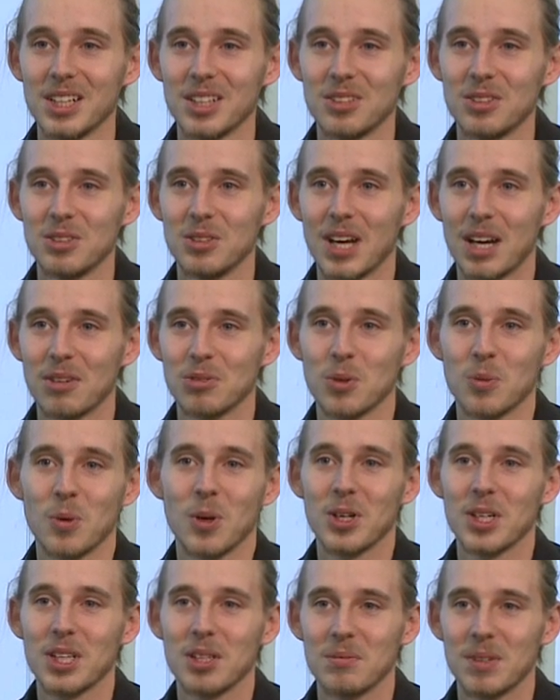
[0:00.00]
to have to
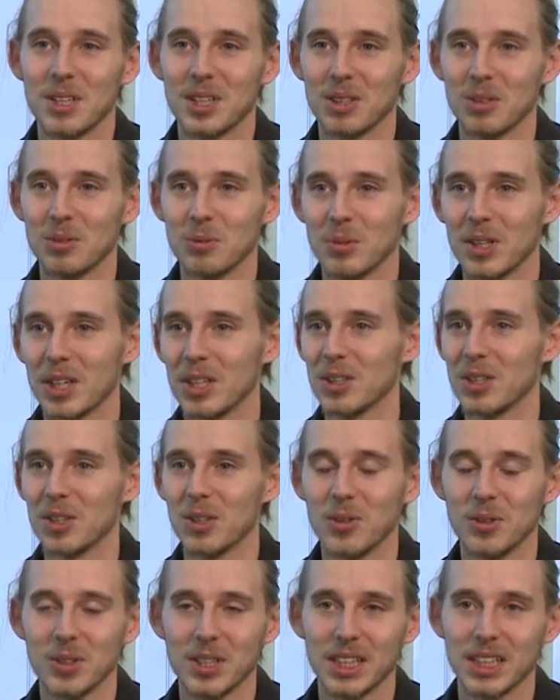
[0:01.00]
worry about where
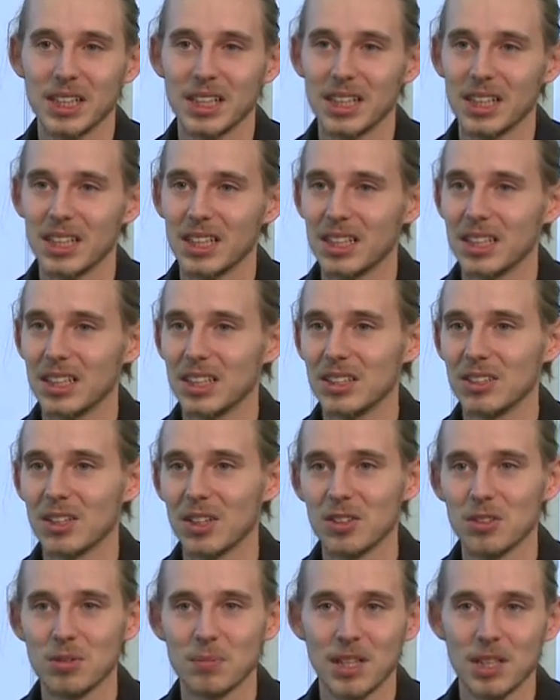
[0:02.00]
you're going, uh,
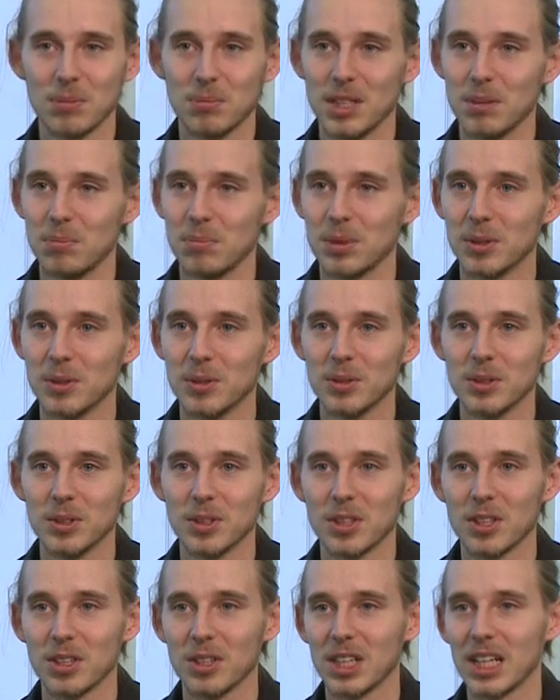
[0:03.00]
not too many
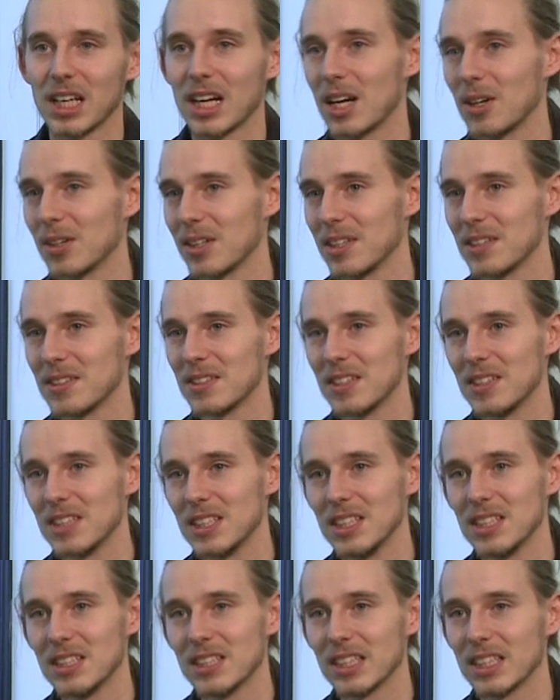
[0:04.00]
people, you can get out of the
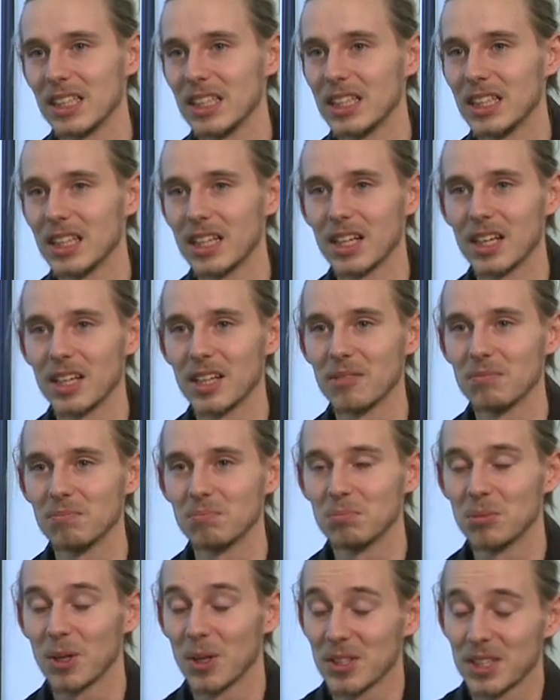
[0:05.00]
city easily.
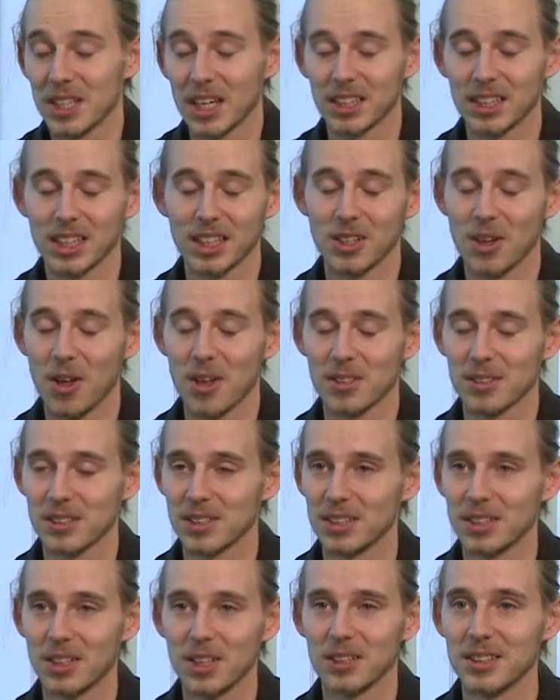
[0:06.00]
Um, personally, I'd get
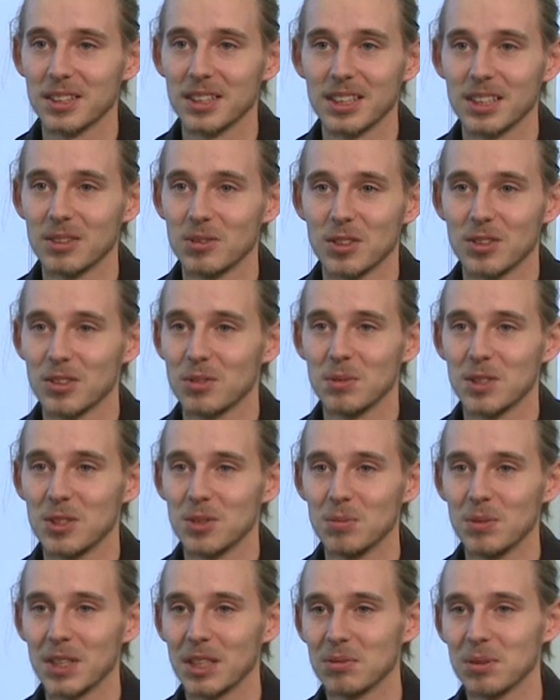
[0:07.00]
lost in London, it would just
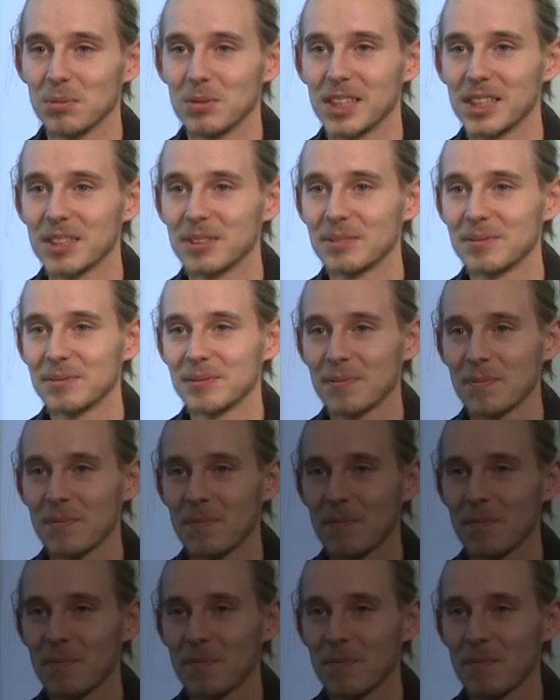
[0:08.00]
be too big for me.